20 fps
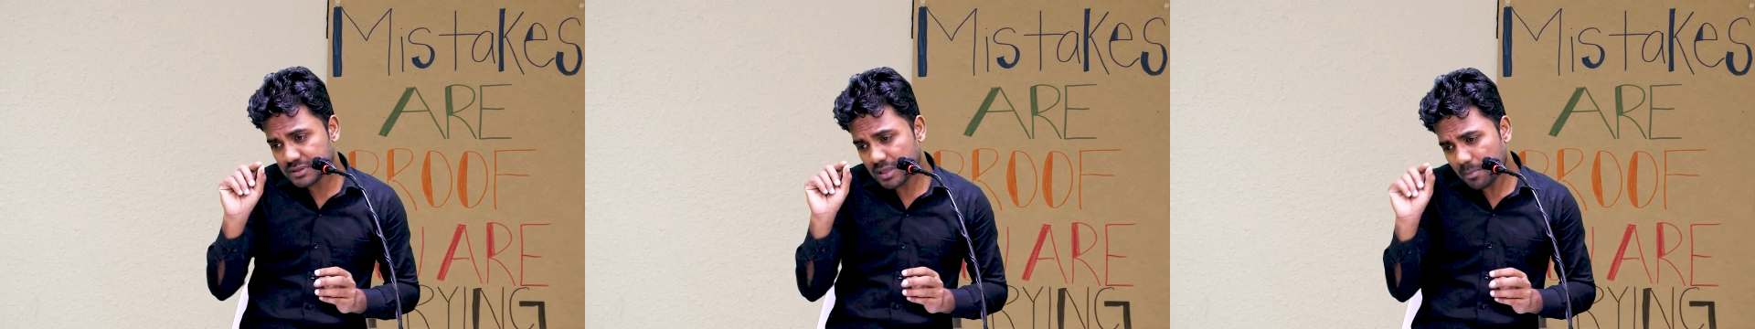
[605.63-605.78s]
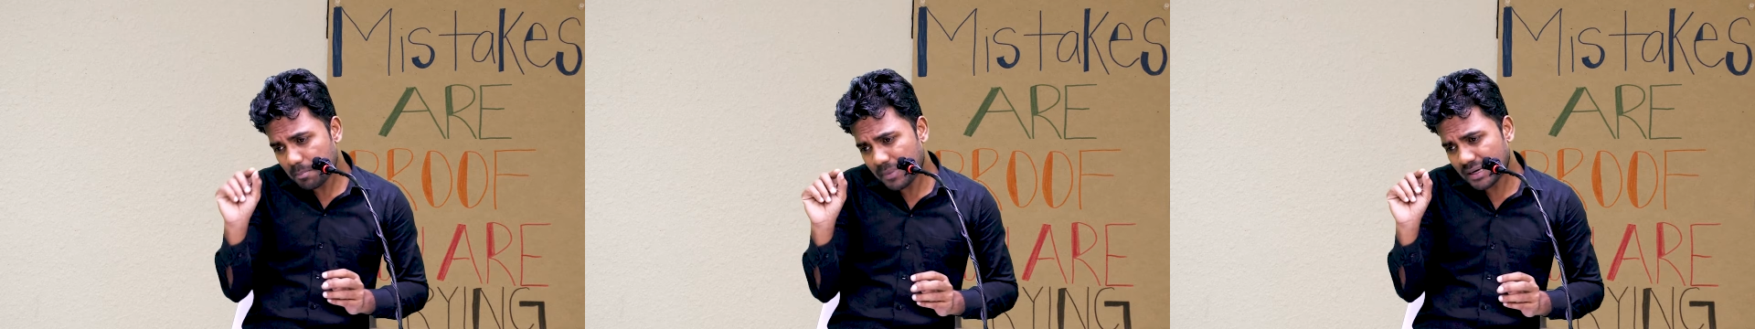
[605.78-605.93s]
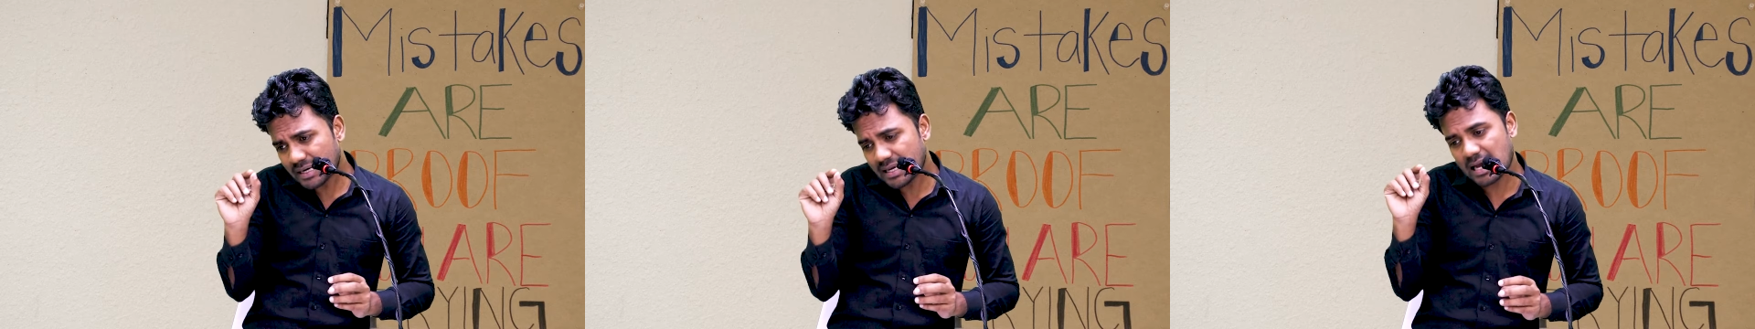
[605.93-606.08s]

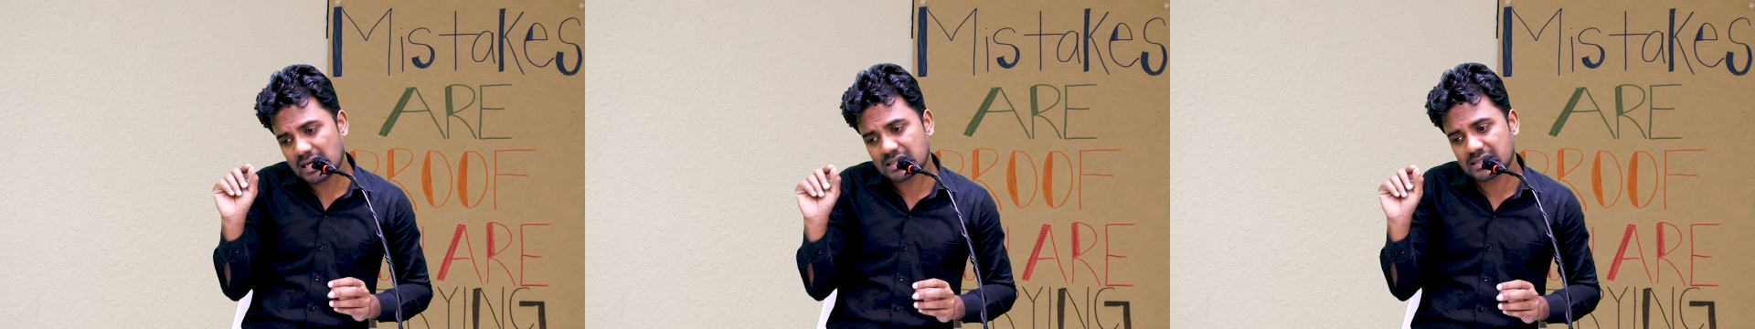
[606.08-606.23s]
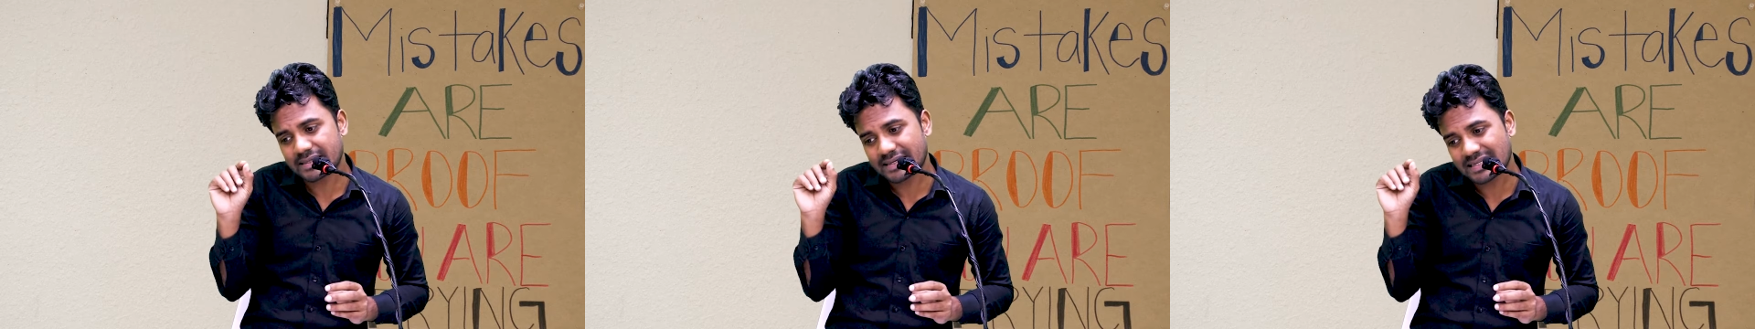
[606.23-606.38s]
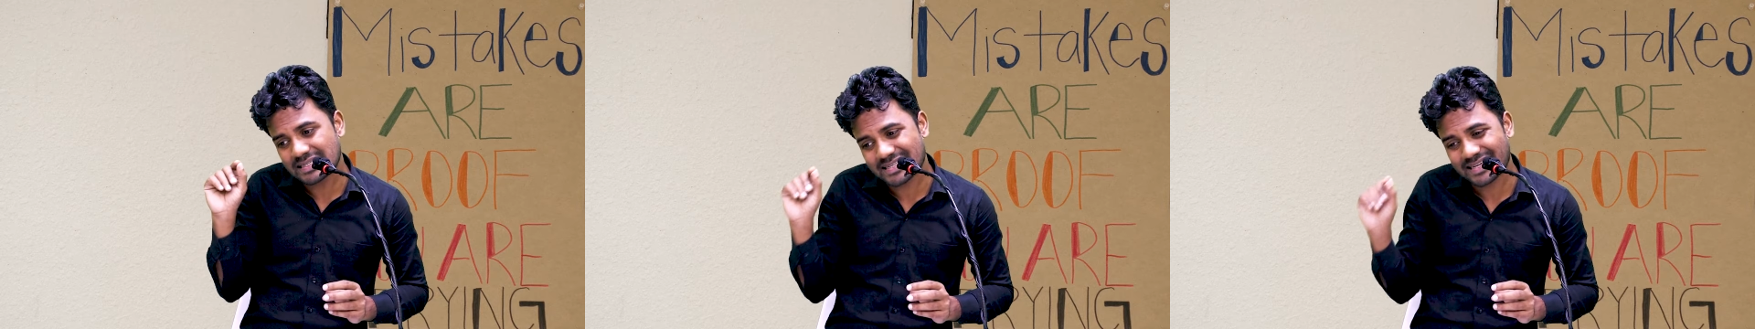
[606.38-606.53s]
somebody
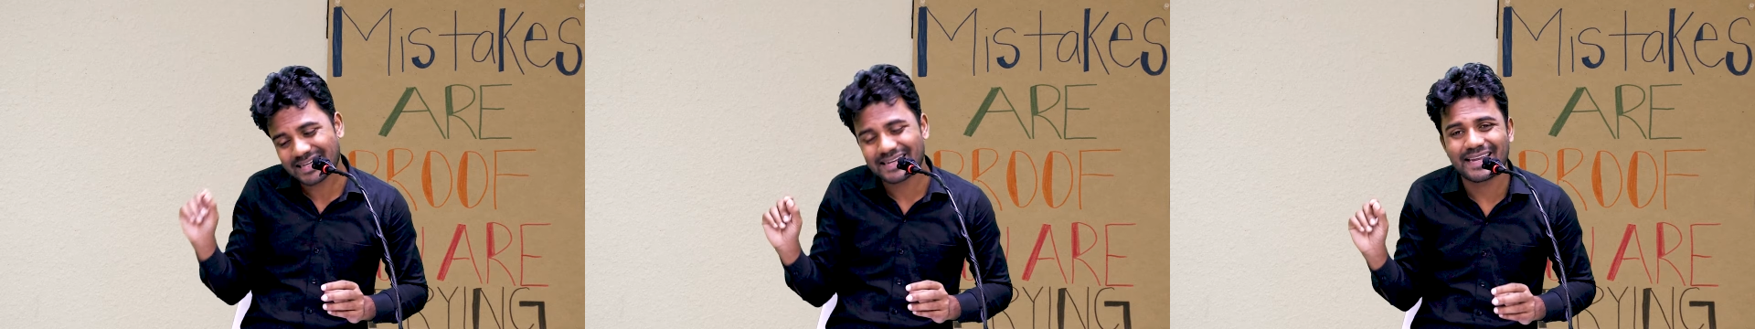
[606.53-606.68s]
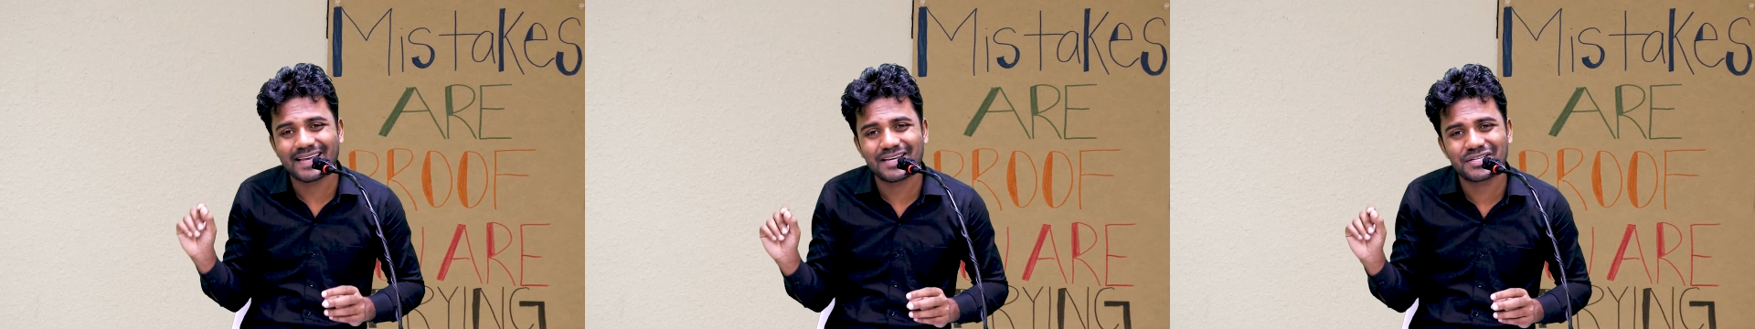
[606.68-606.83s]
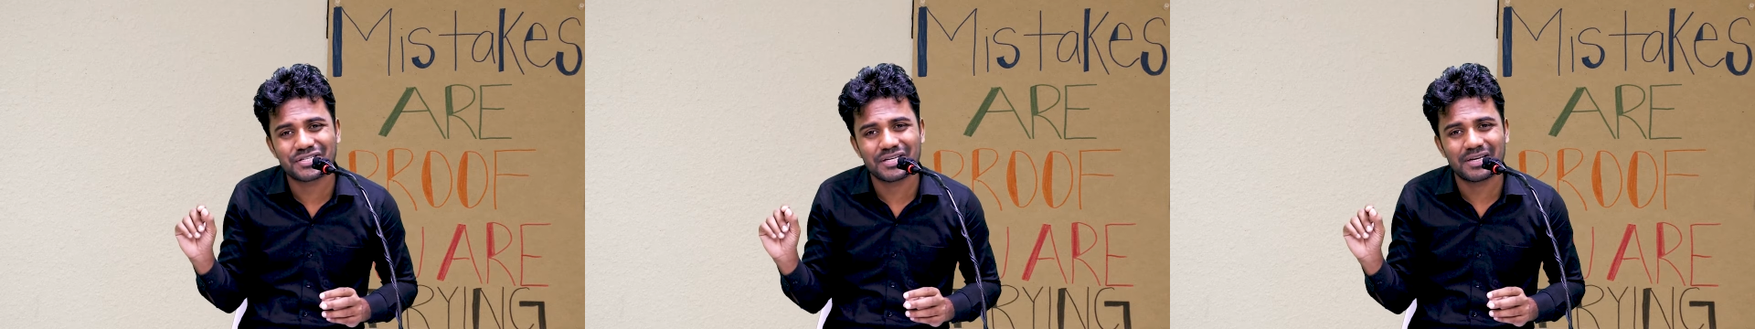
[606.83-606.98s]
has a
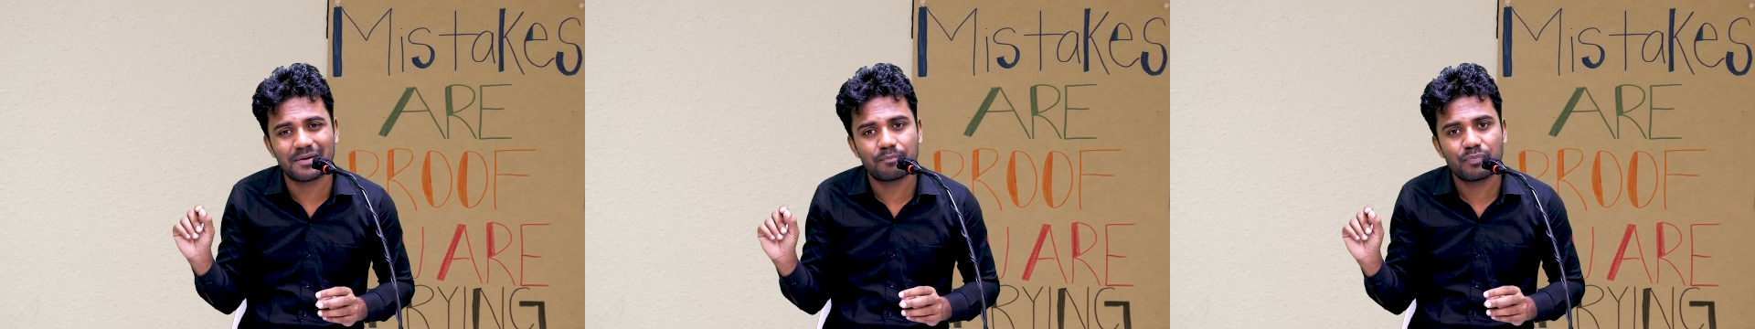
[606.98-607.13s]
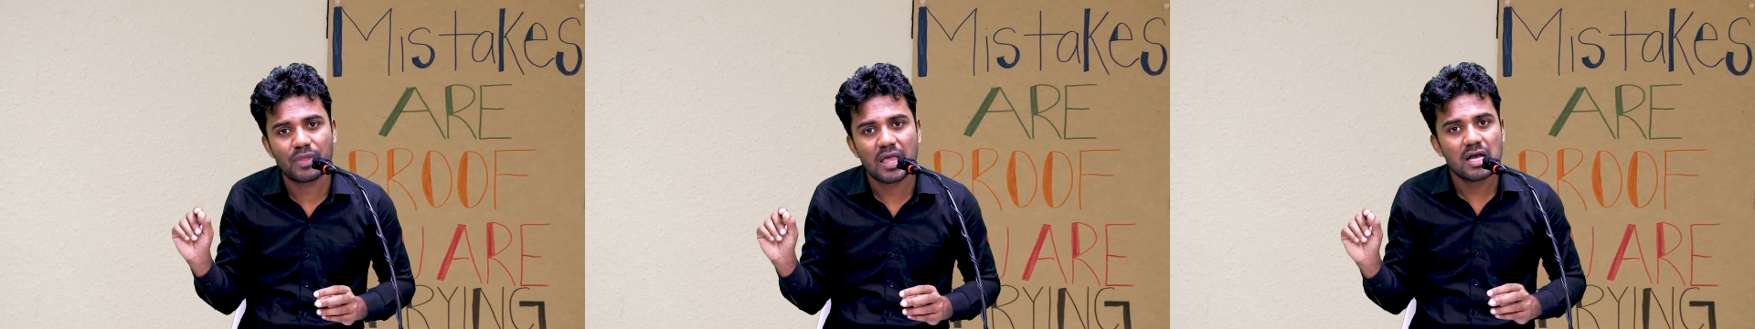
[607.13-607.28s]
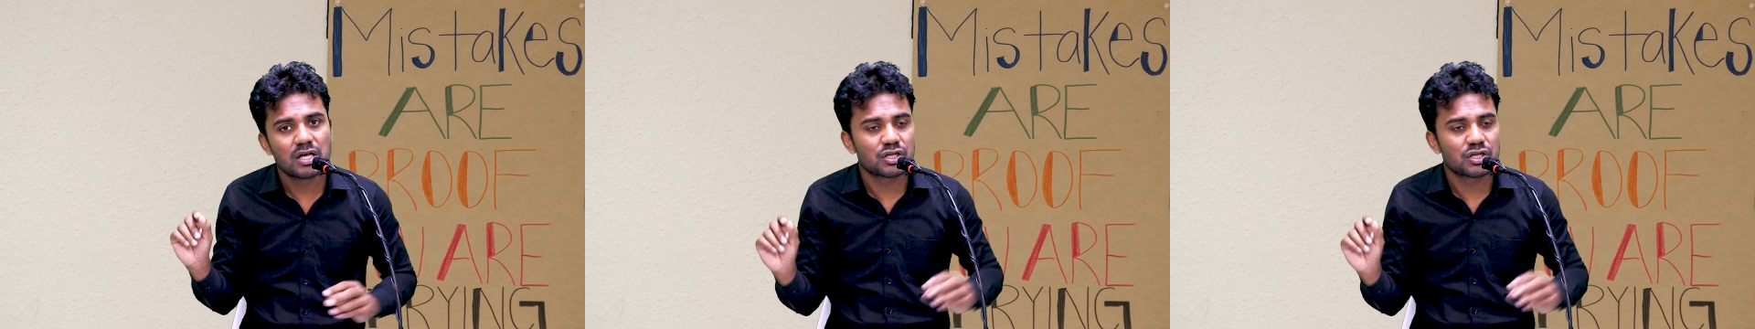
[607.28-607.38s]
designation,